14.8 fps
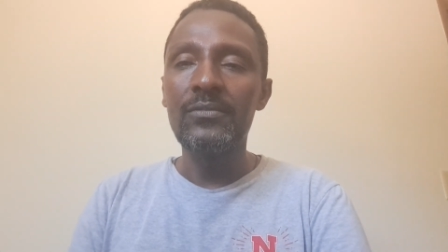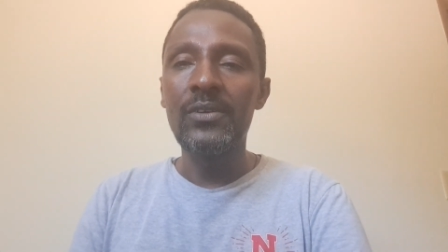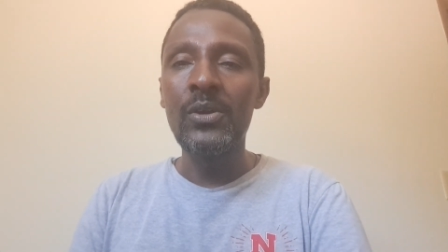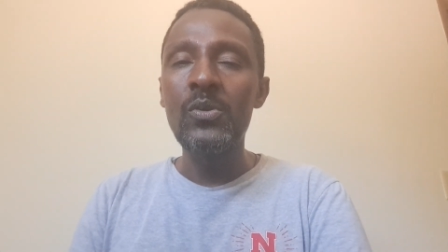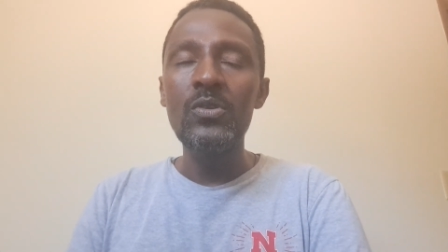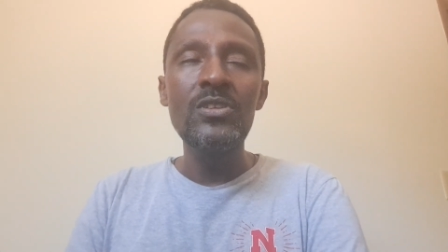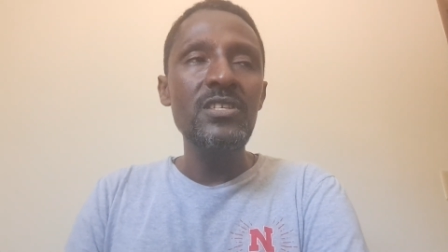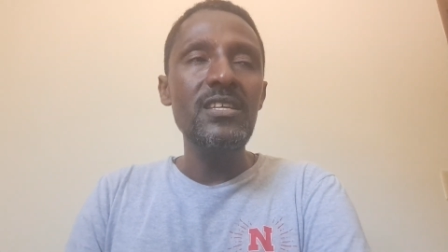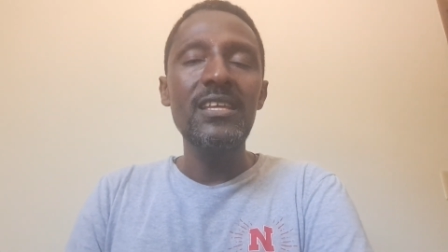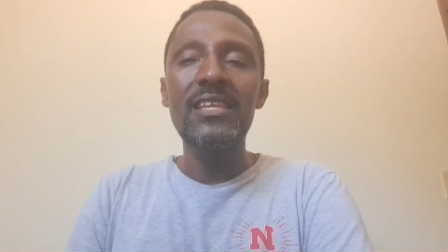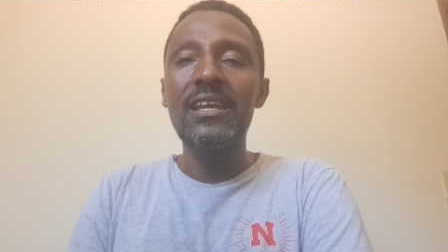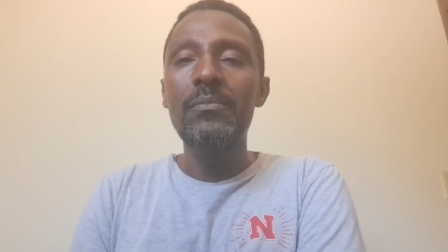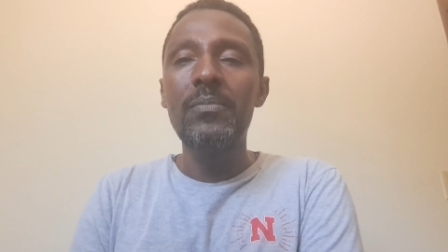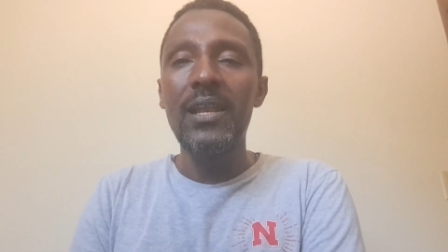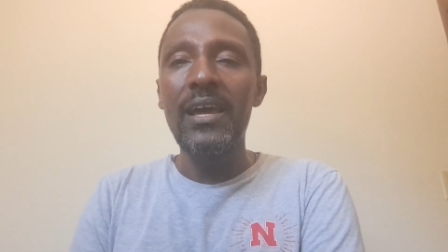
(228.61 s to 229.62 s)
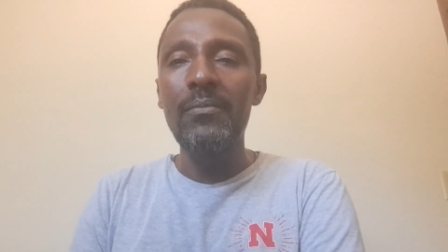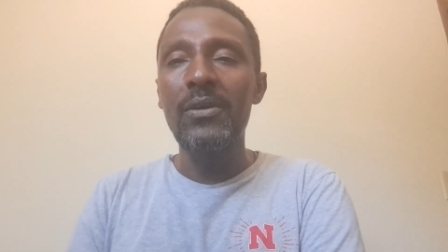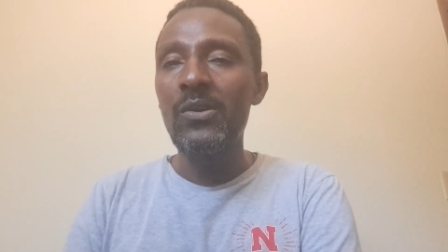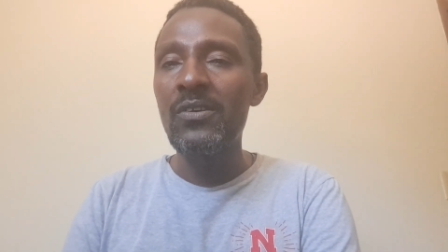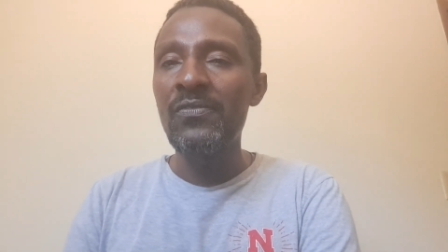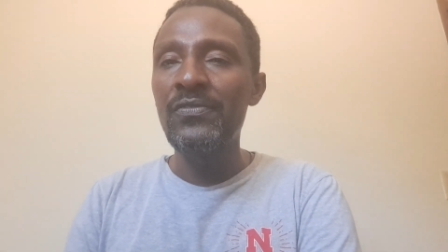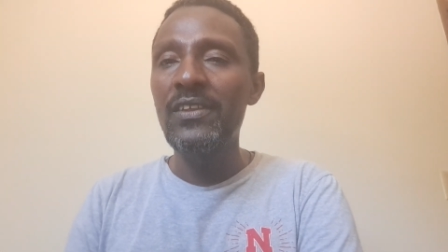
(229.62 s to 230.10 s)
We could sit and blame a
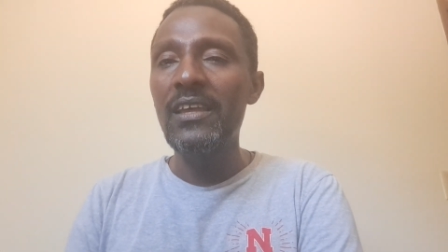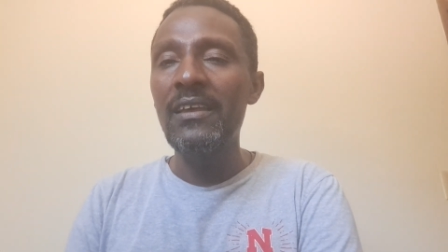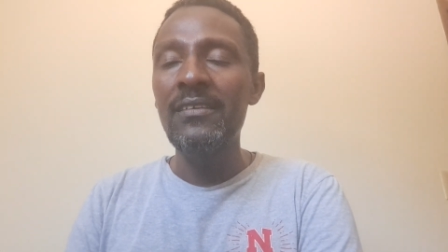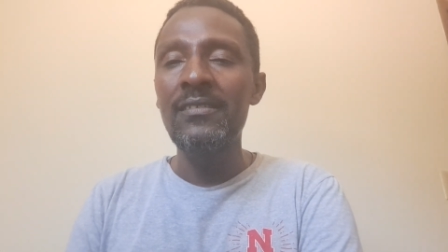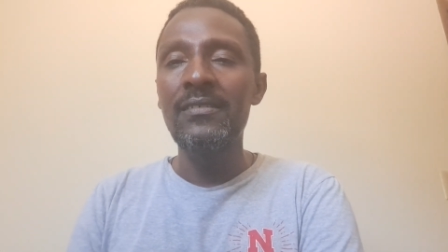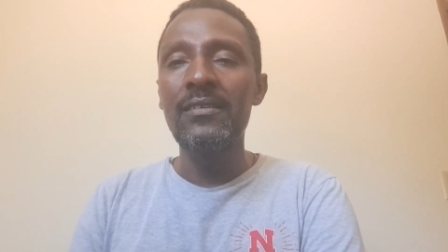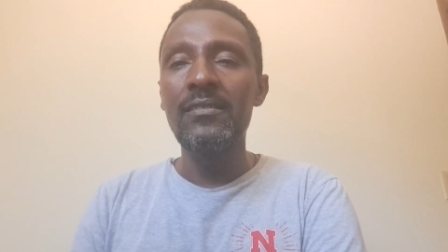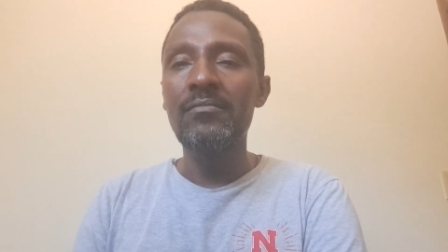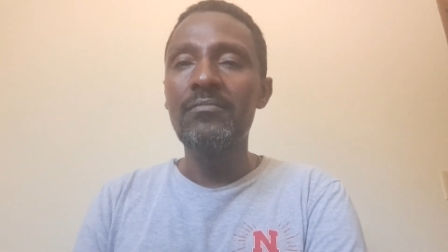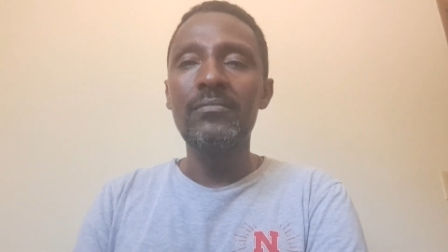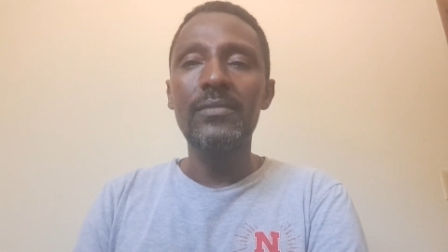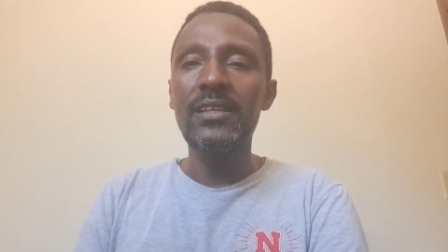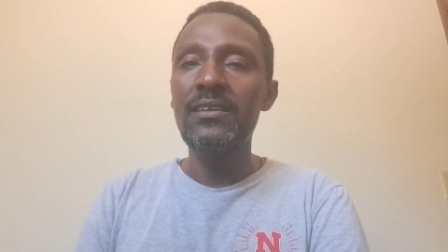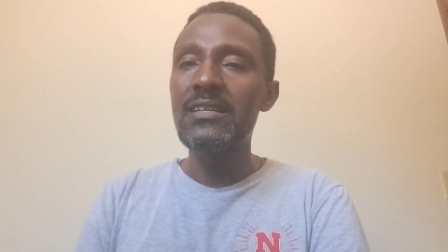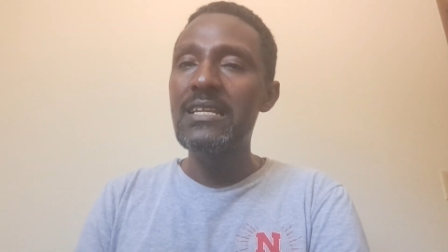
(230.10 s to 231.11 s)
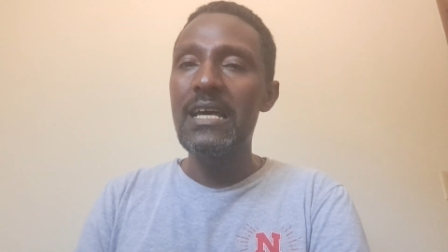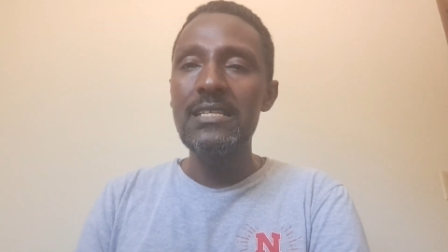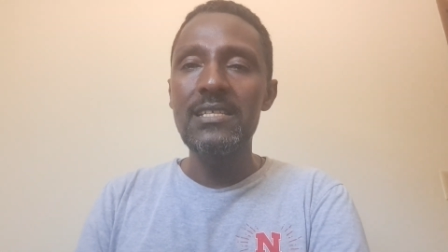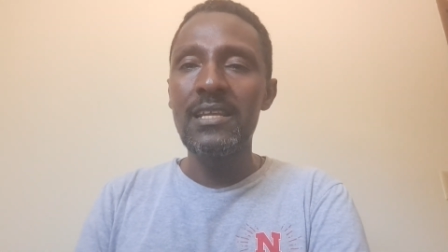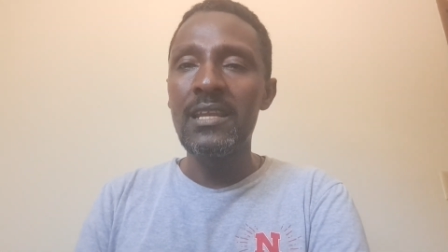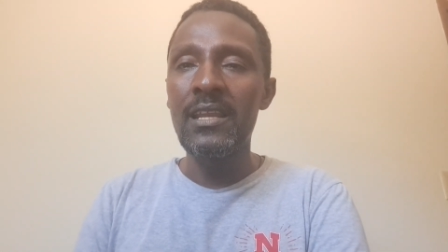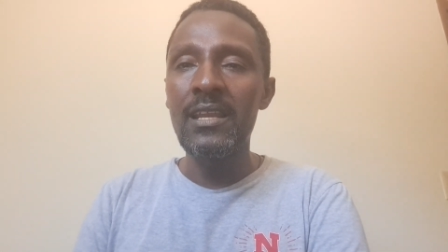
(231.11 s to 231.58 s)
lot of things but it
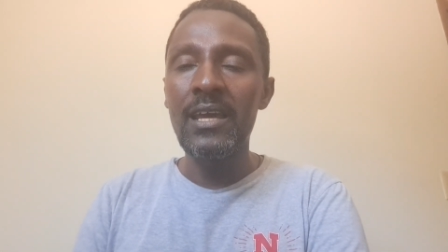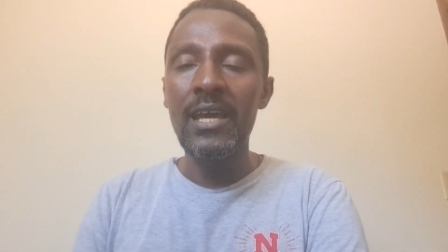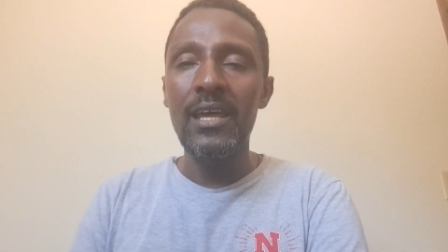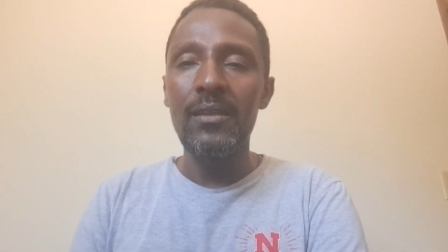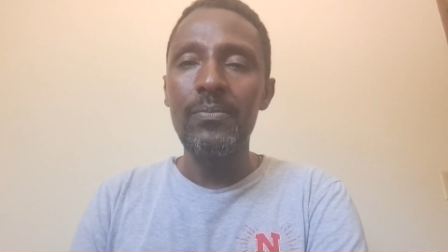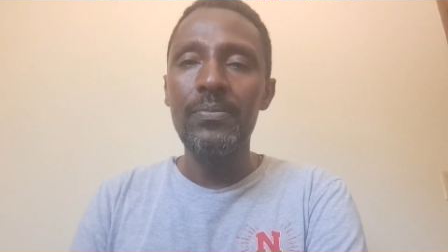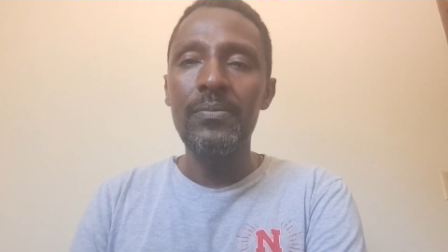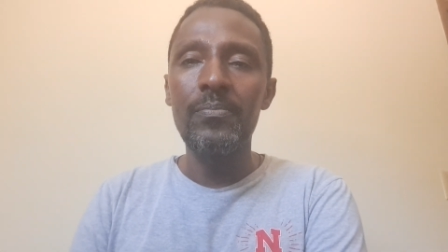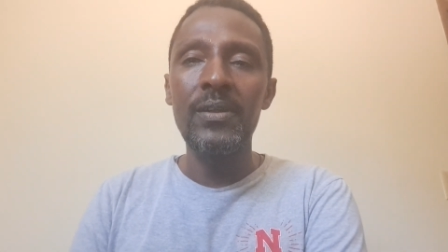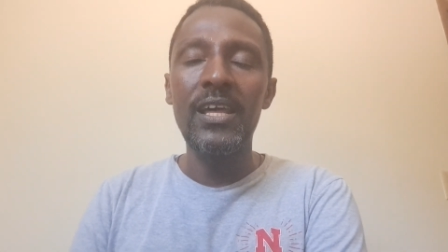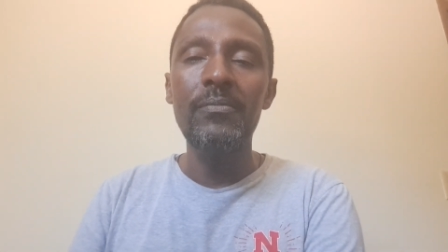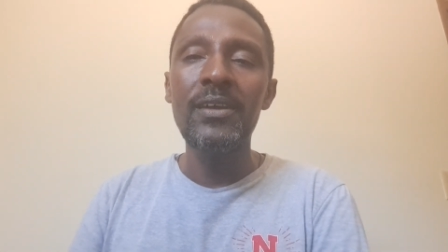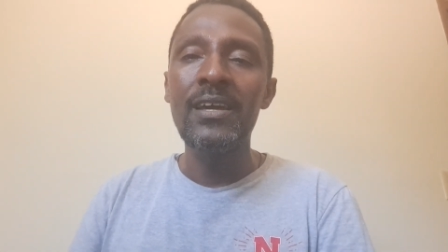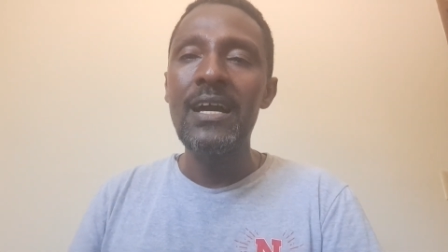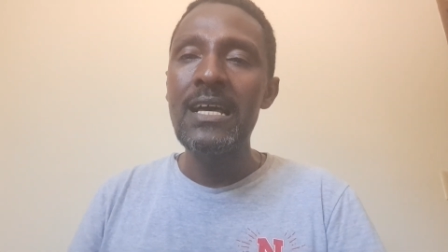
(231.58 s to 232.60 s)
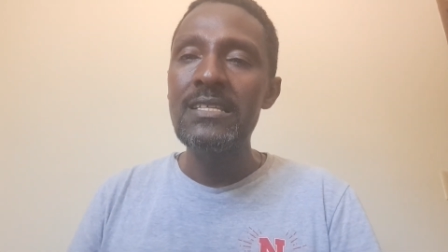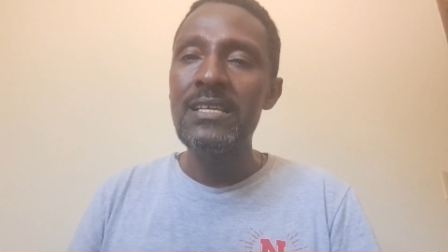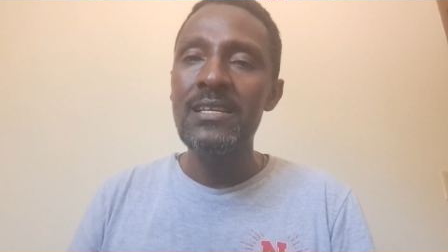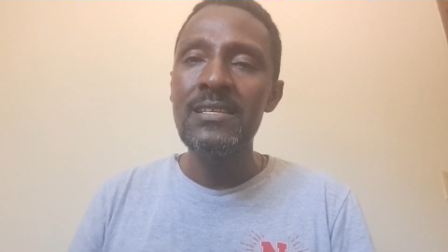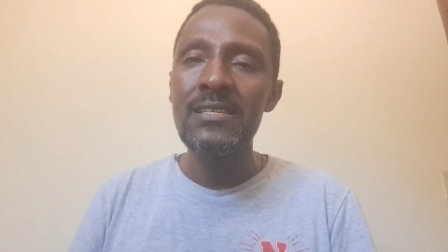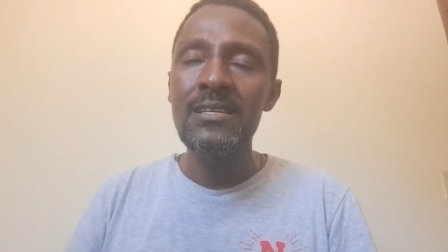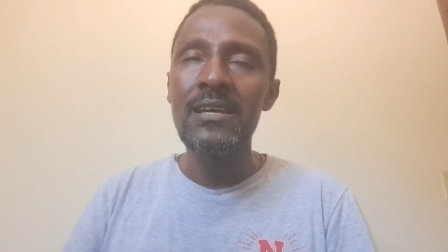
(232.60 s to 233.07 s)
doesn't help. Blaming
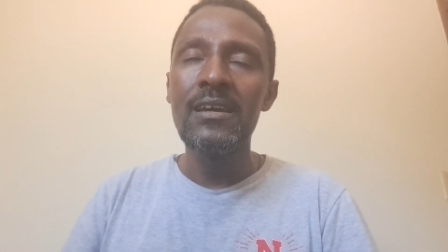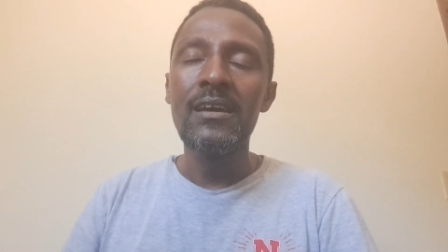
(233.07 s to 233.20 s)
others,